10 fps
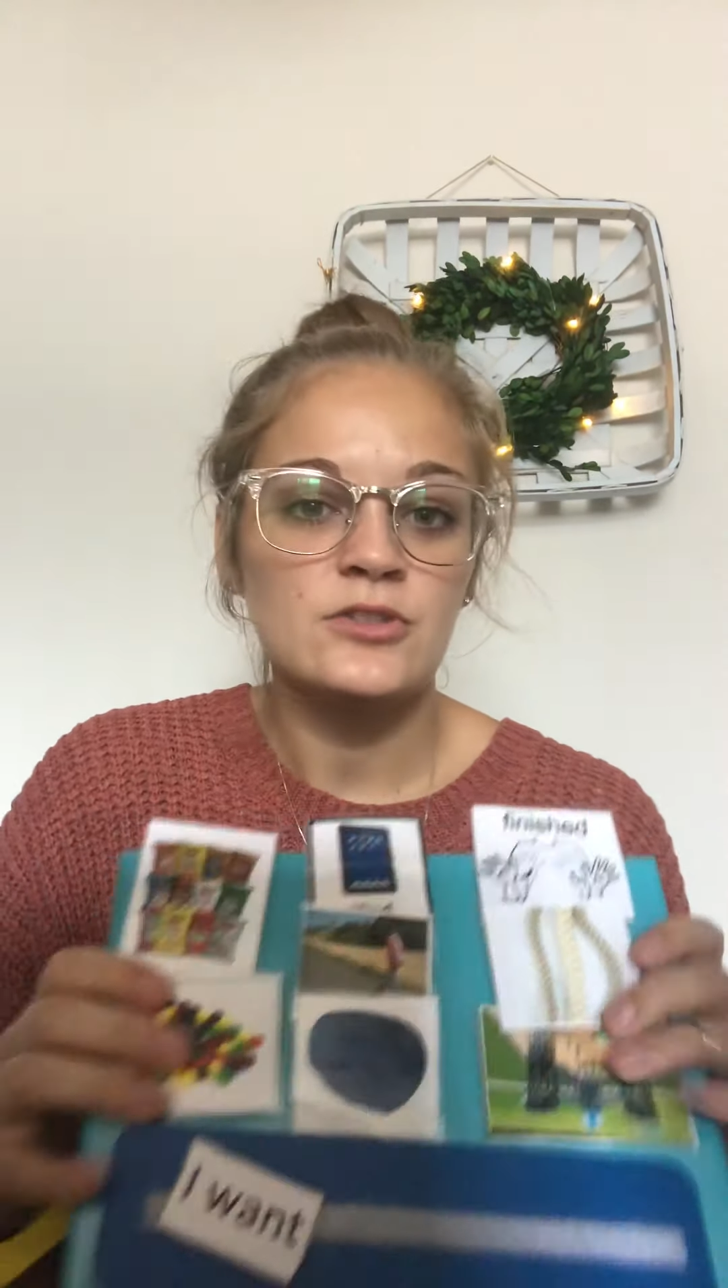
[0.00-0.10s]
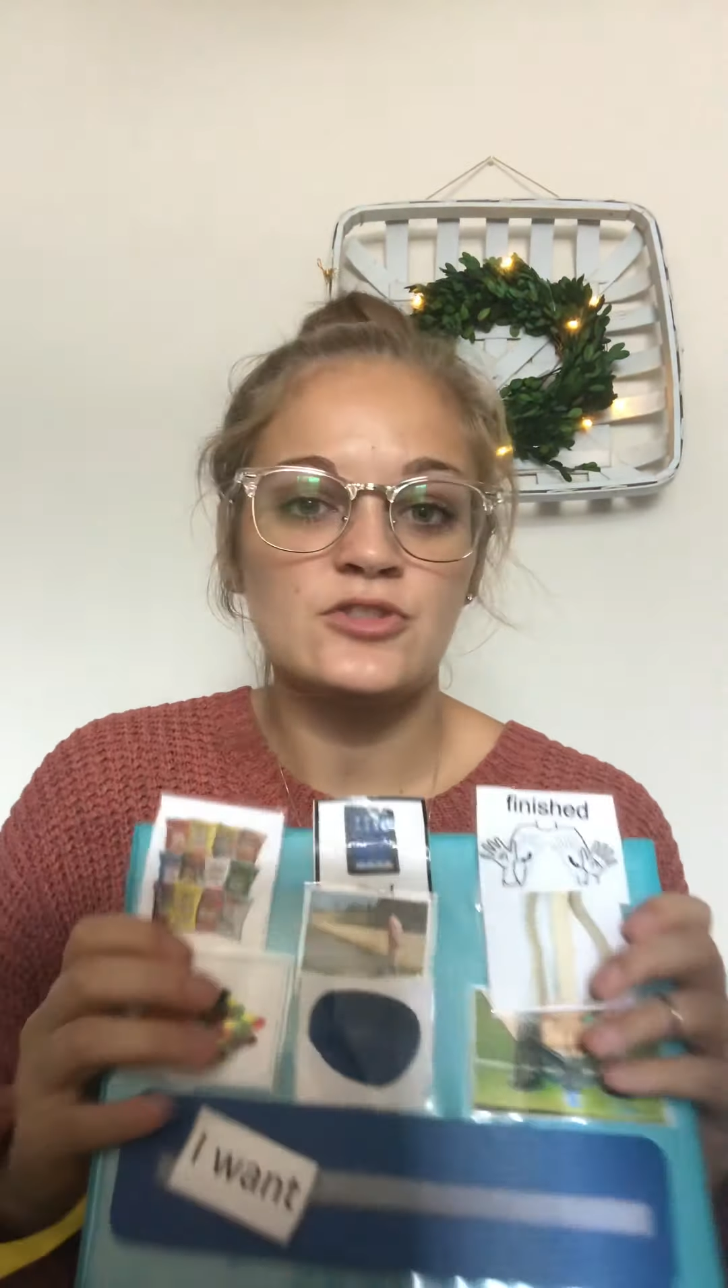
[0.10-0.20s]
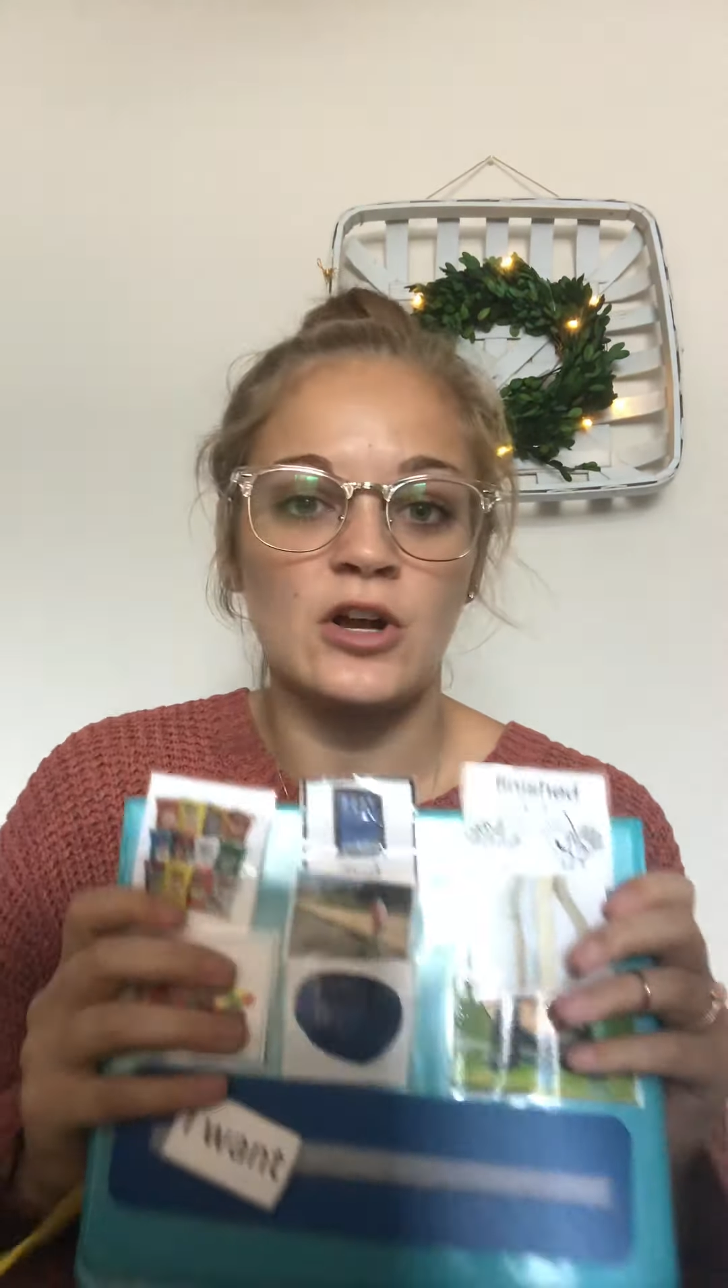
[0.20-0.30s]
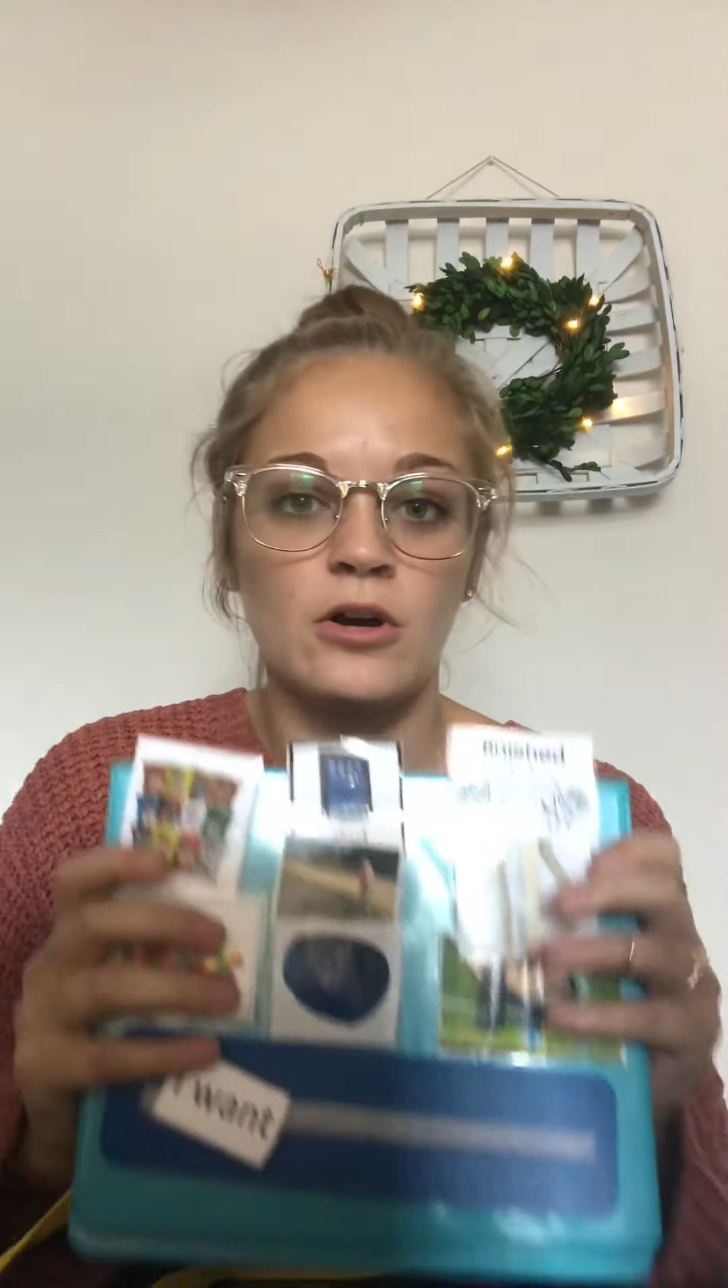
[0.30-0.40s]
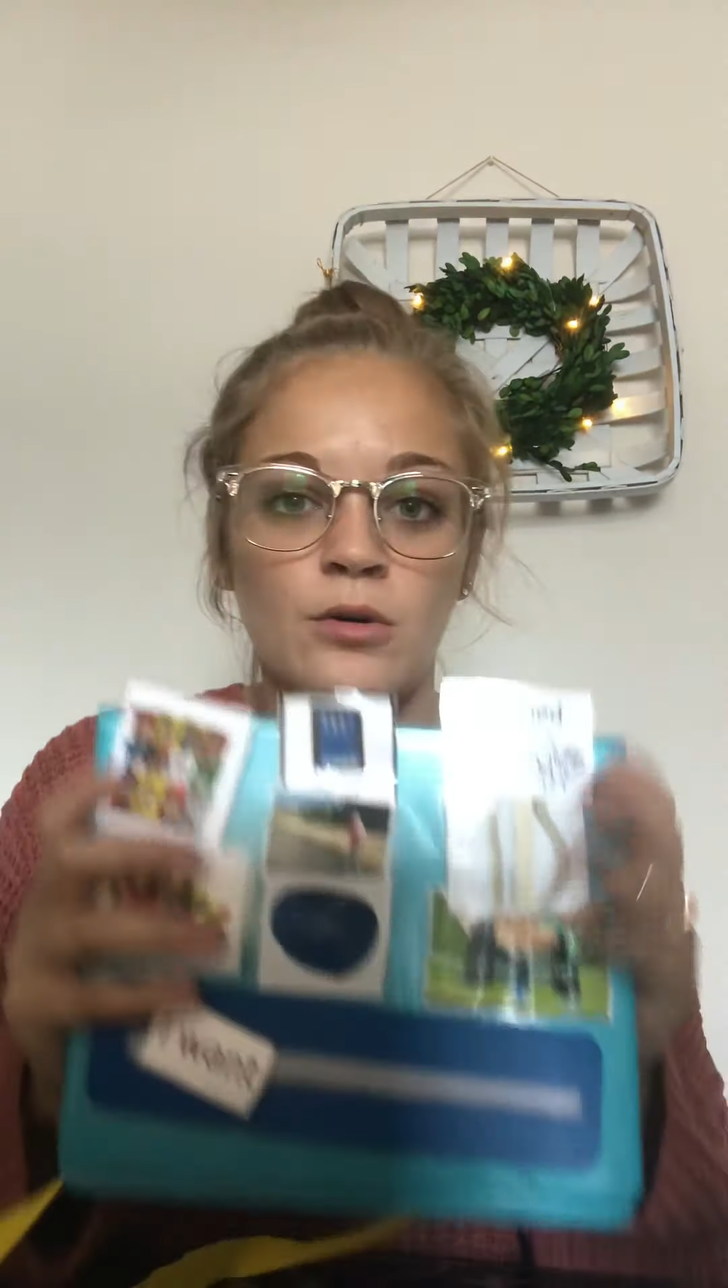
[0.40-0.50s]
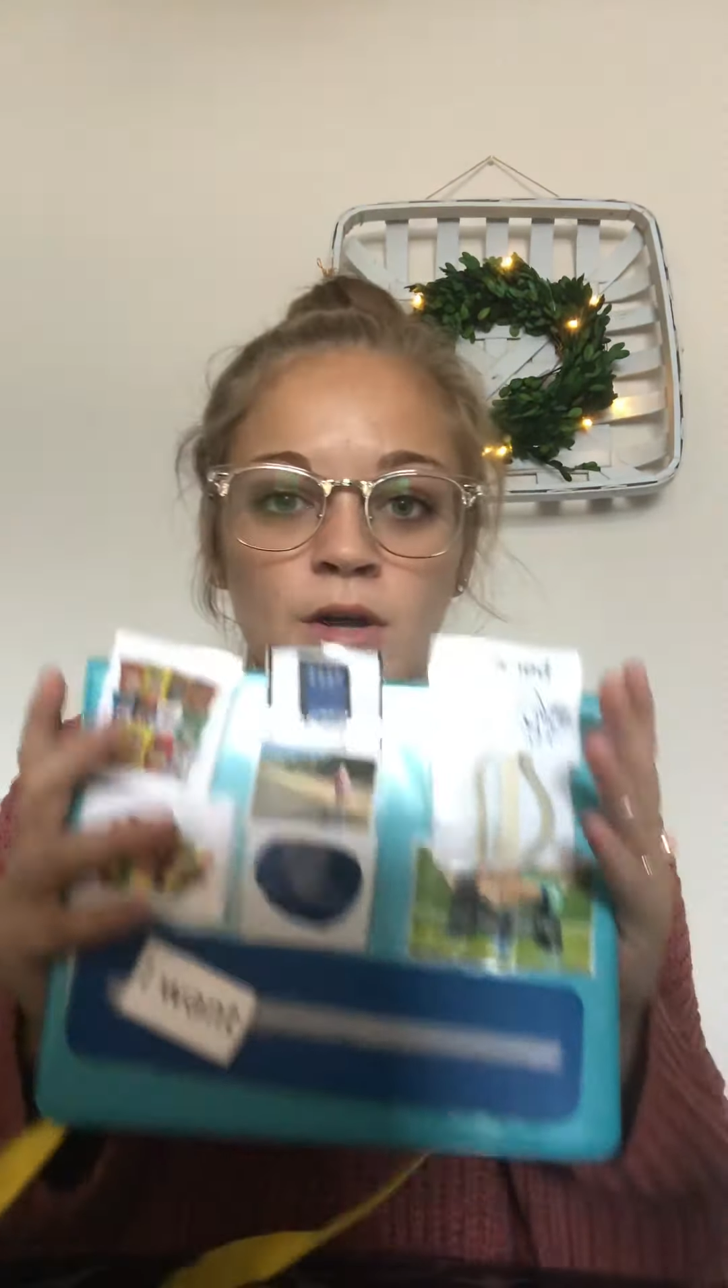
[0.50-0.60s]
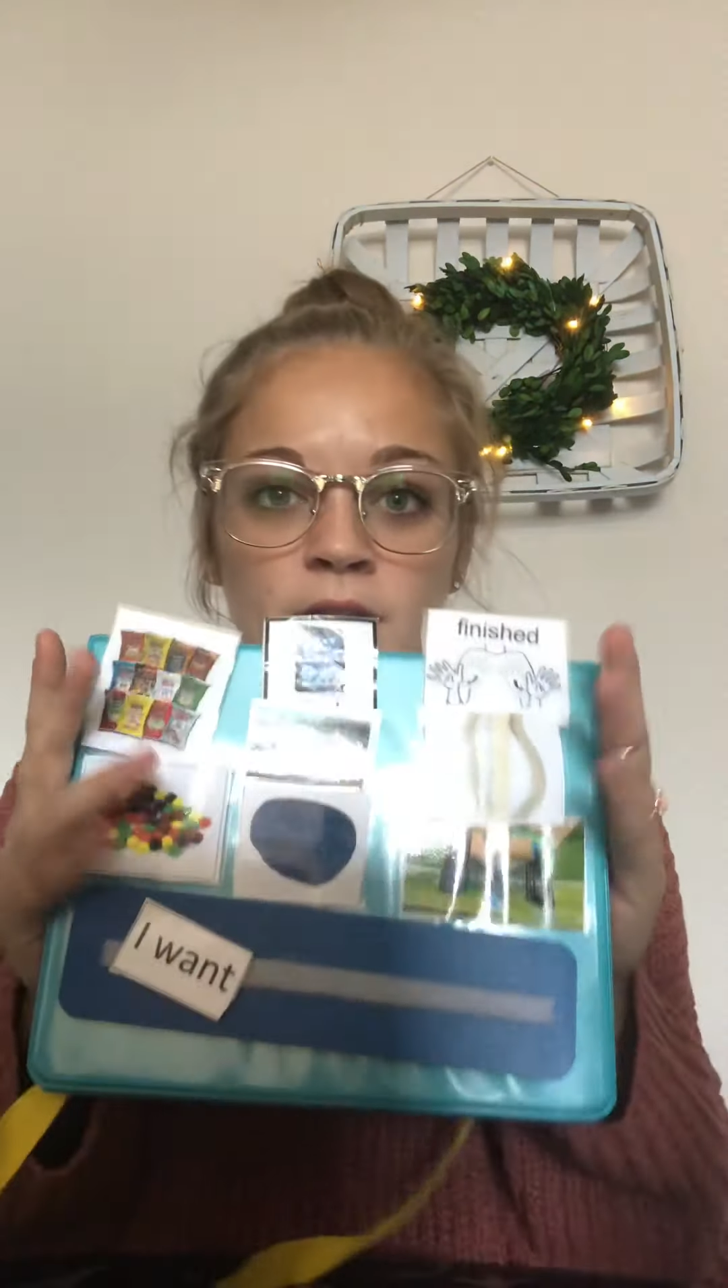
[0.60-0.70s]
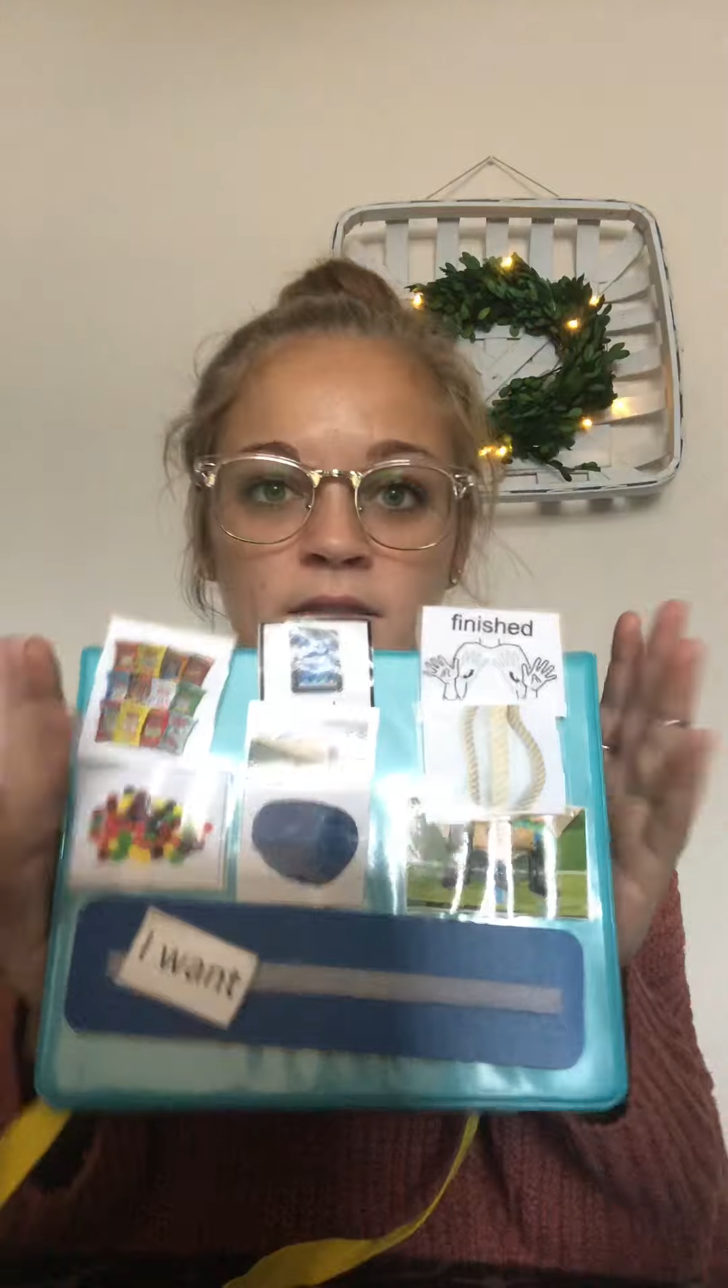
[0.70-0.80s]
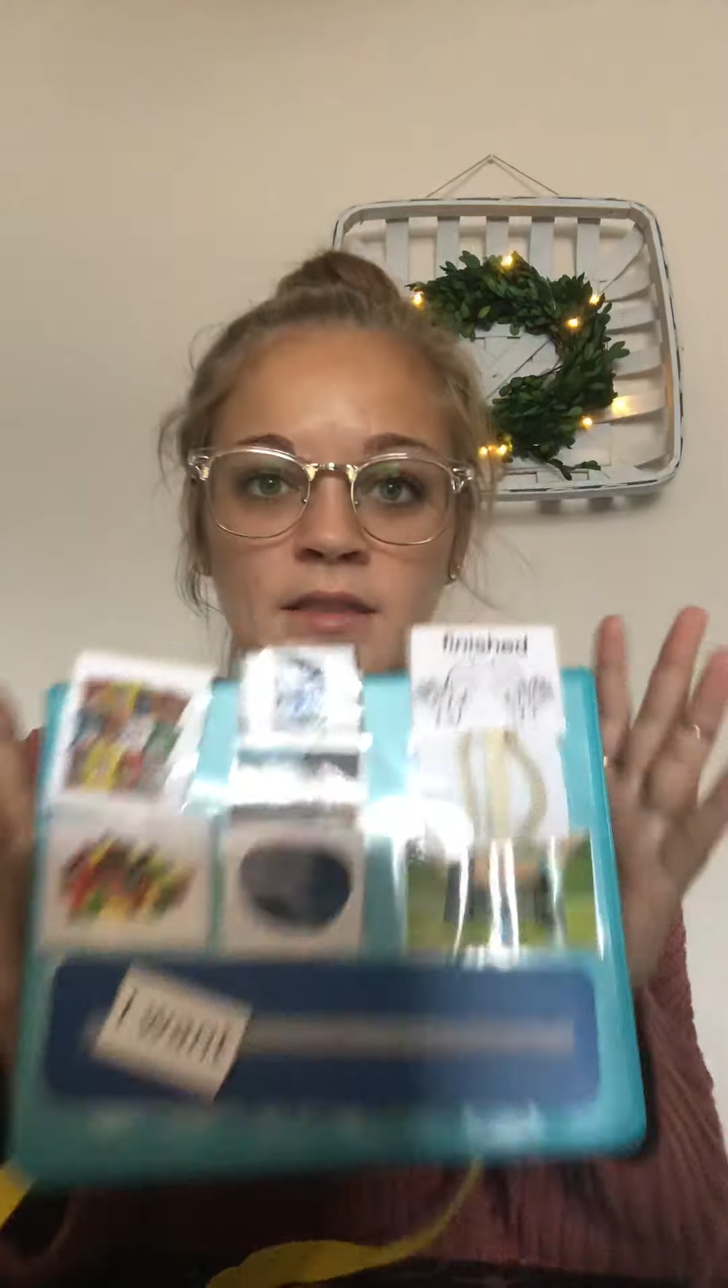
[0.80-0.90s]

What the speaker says: So